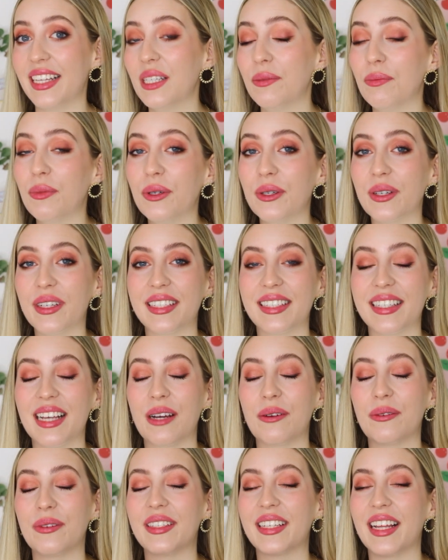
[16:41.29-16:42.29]
This book
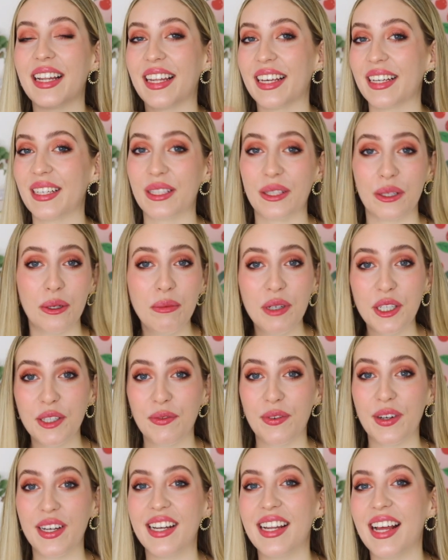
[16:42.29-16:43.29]
sounds like so
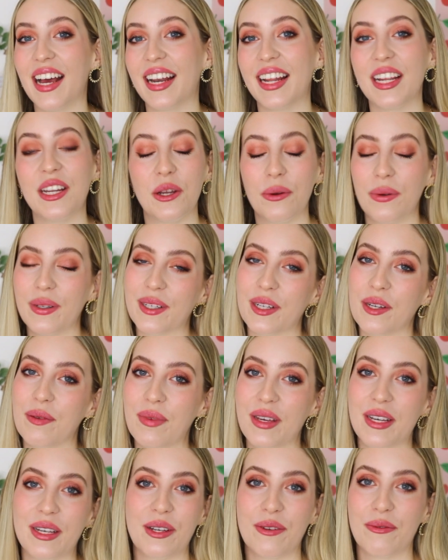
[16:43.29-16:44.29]
much fun and I know it's
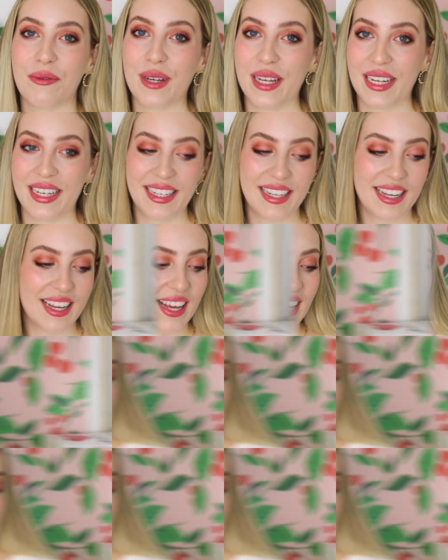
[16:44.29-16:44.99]
going to be a good read.